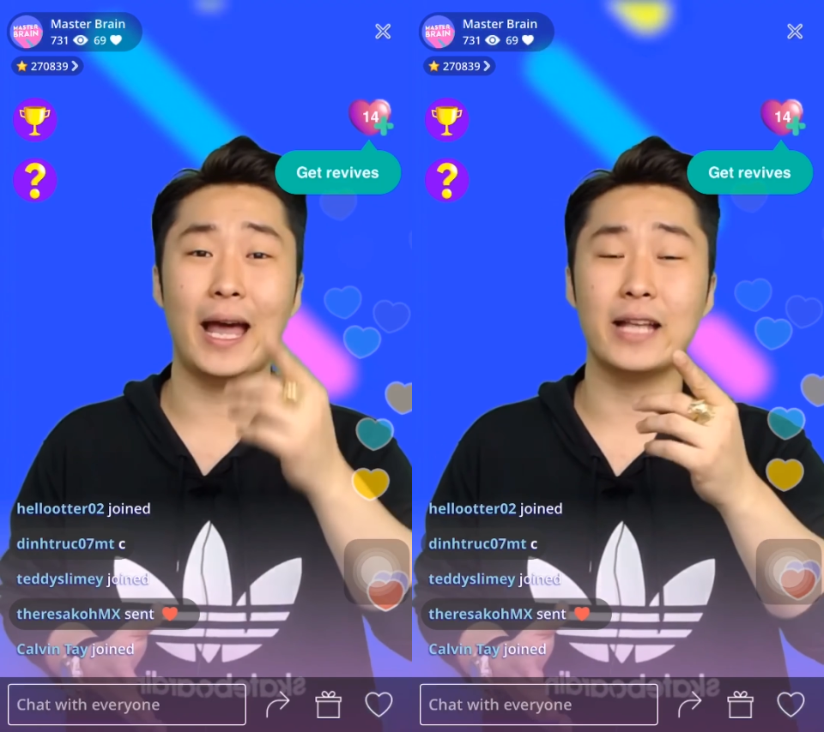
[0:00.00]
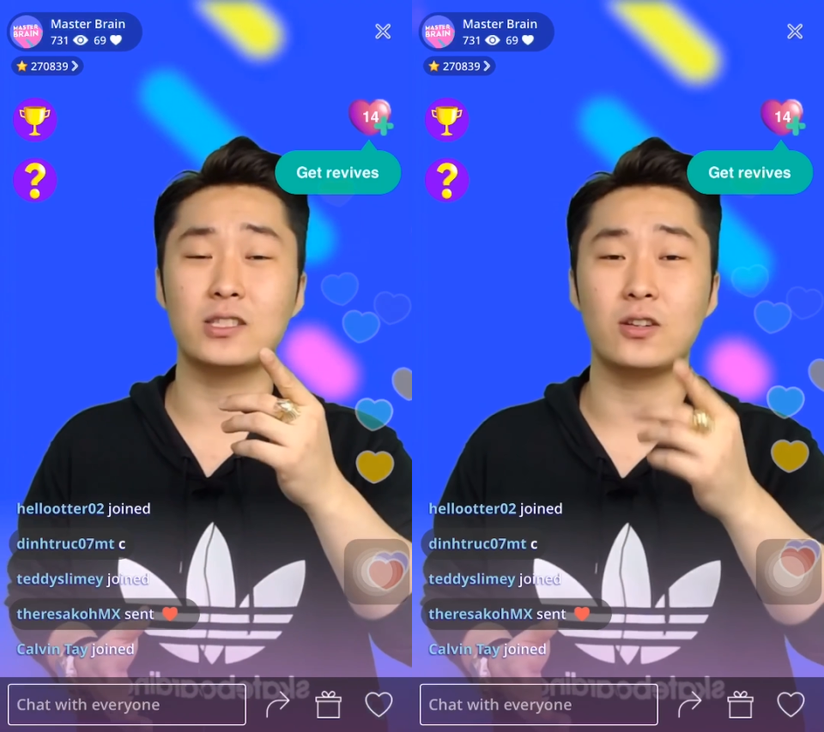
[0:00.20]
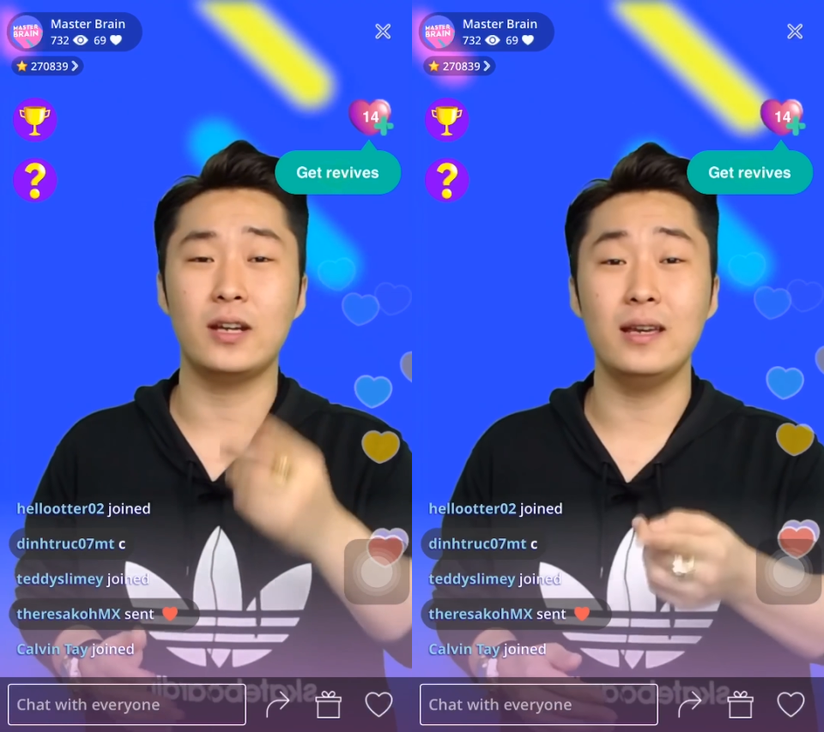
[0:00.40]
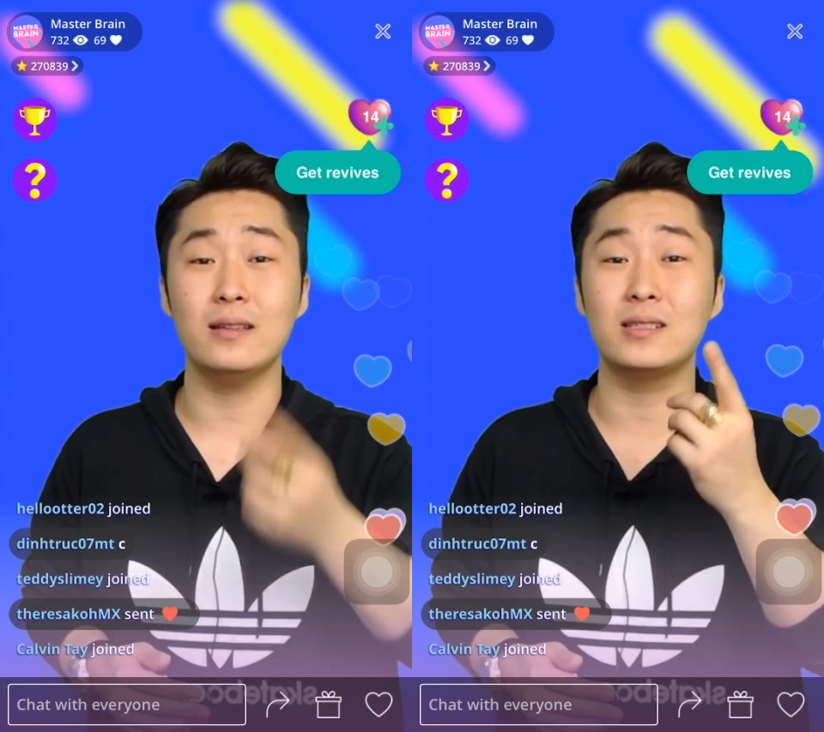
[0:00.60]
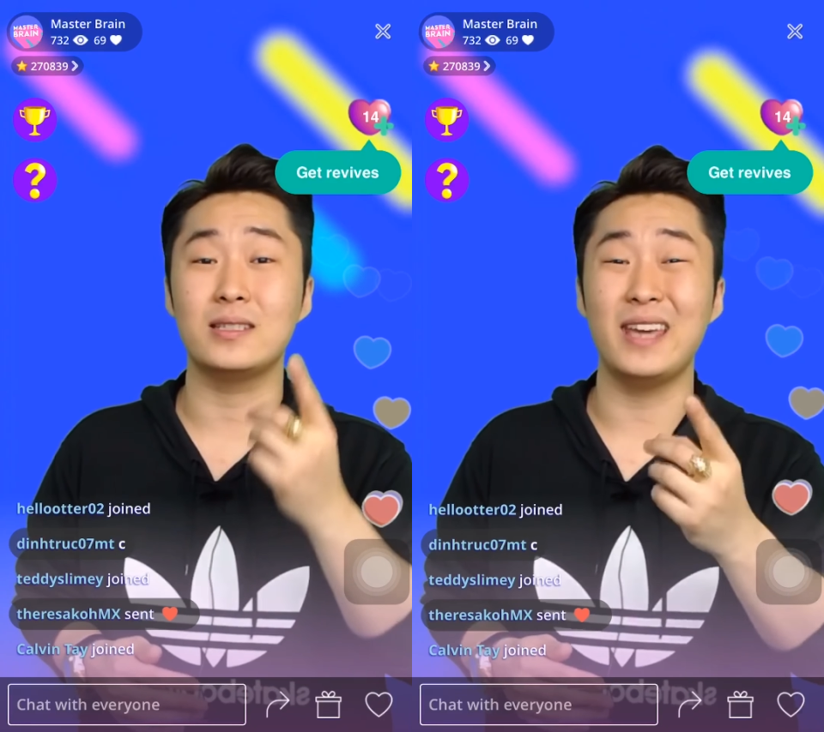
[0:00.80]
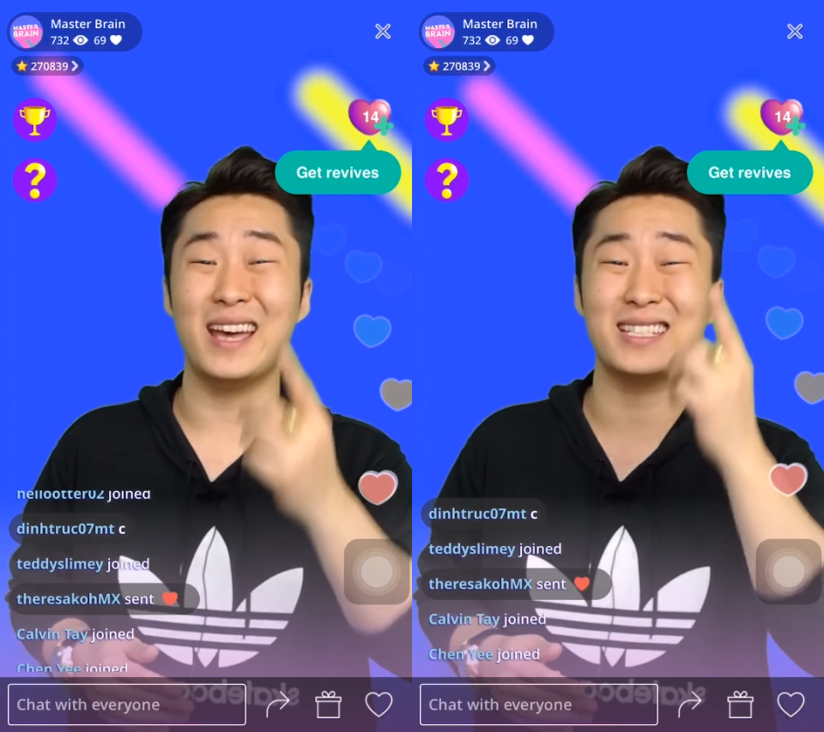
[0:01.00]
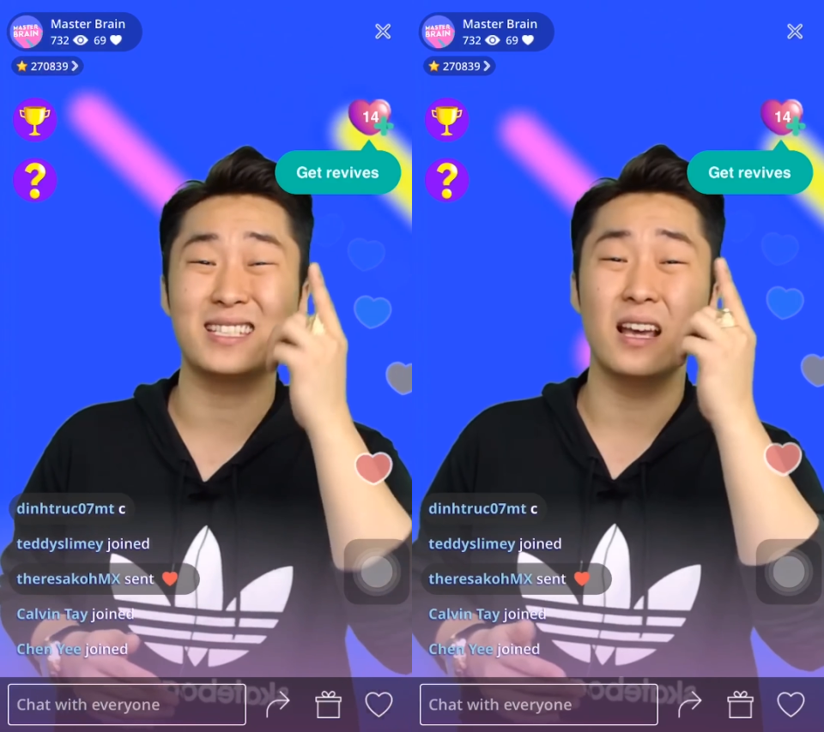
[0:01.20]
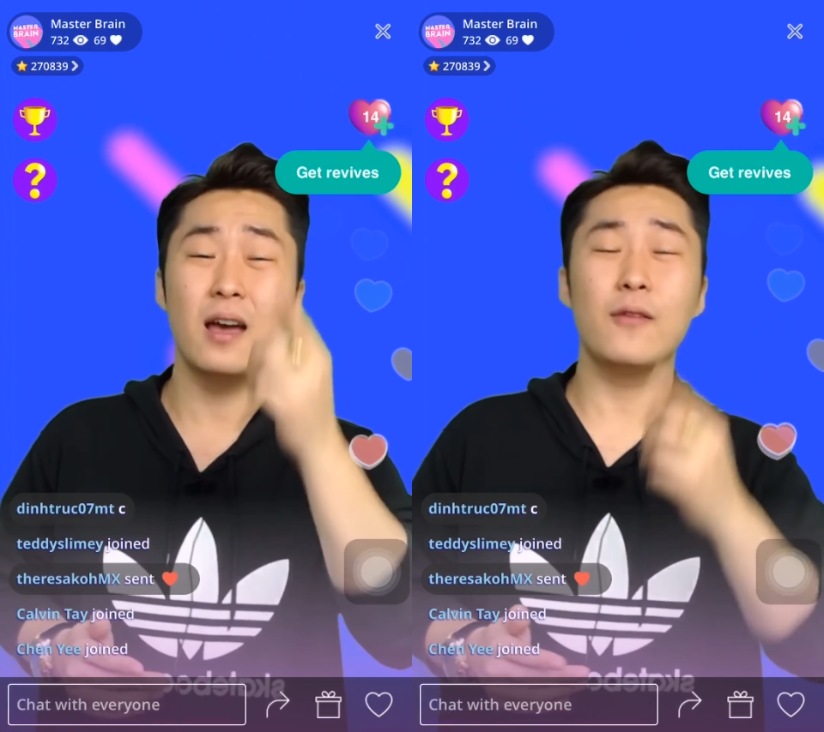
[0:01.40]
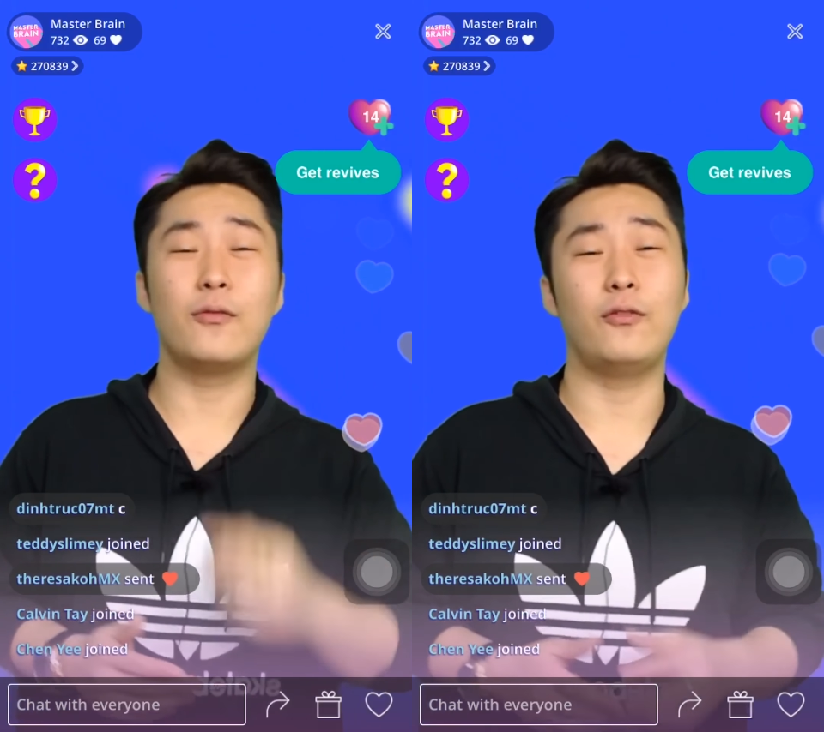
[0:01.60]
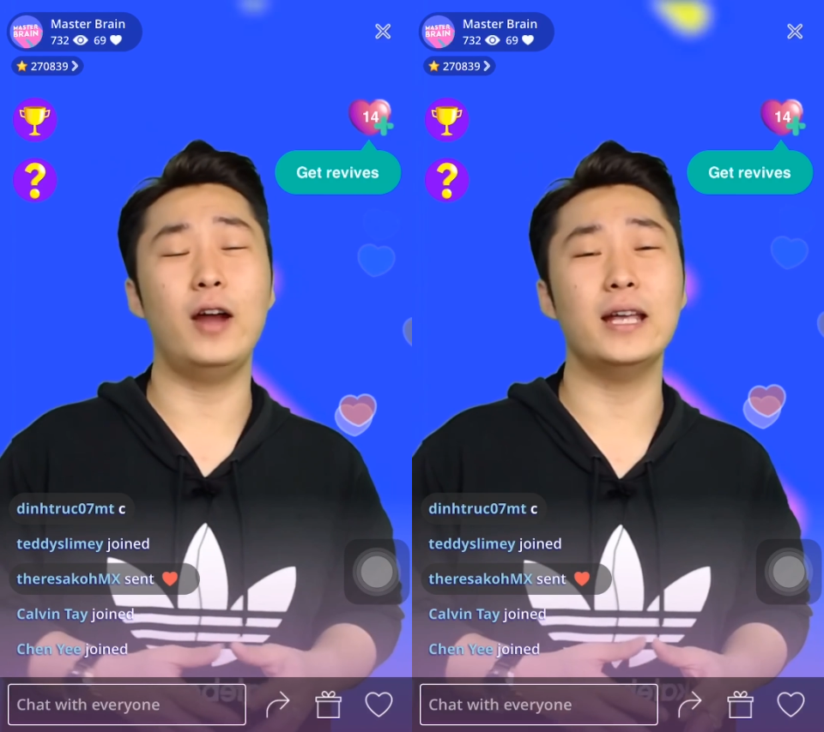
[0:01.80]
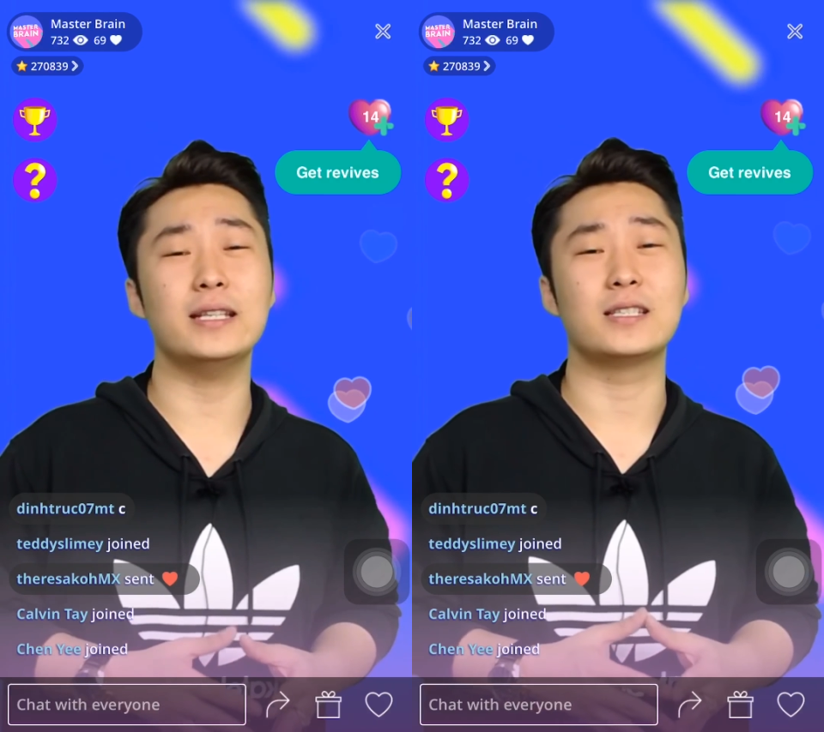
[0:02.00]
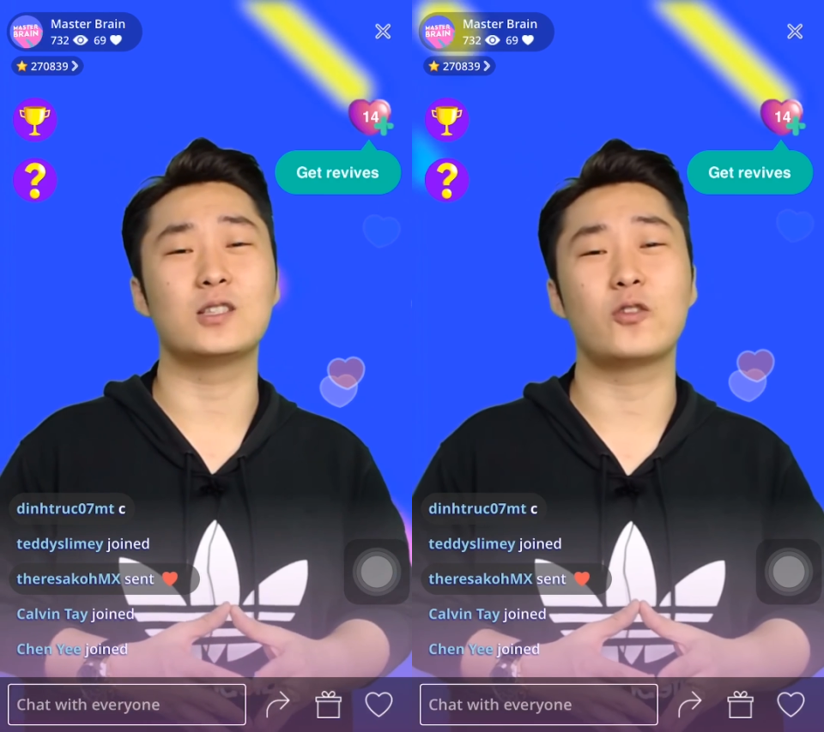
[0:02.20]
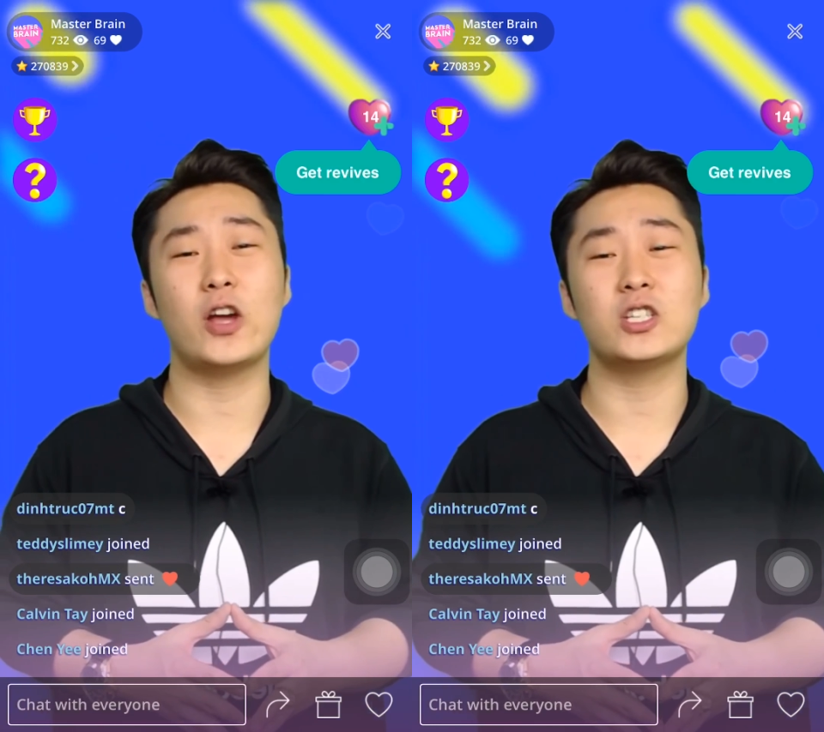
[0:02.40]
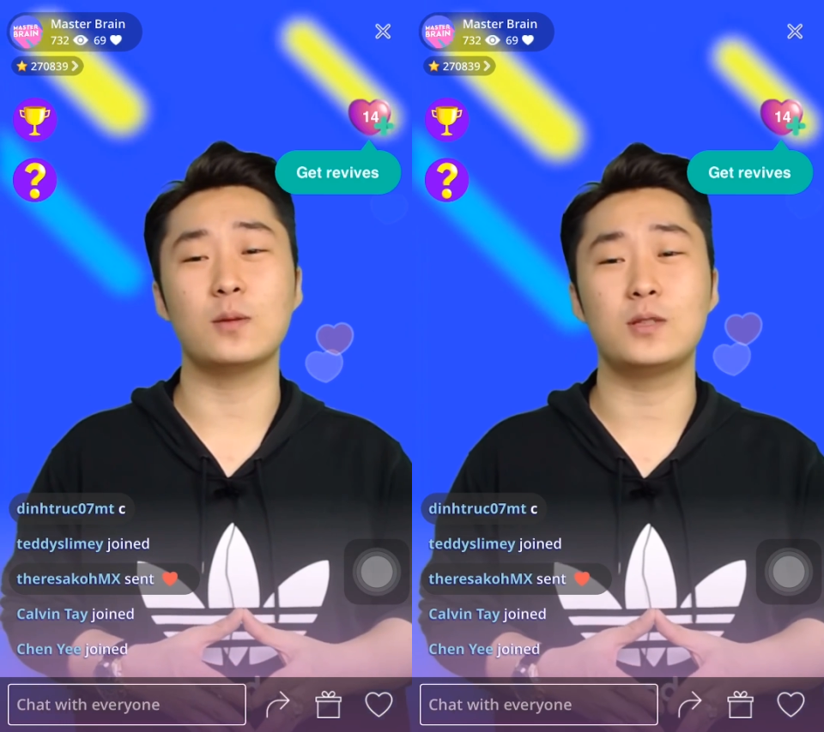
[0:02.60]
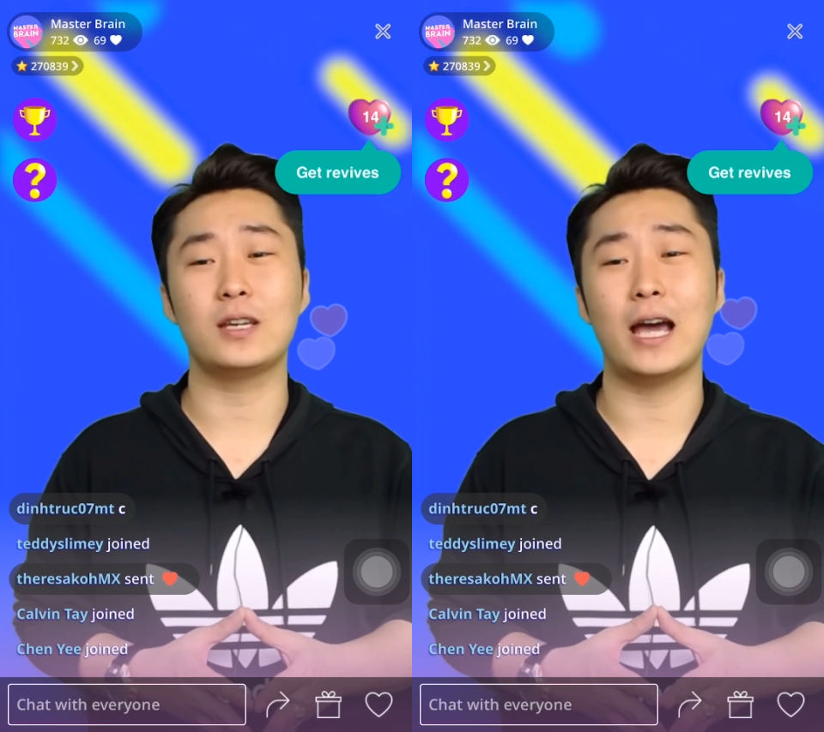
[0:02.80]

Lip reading: answer is yes, friends. So great job to you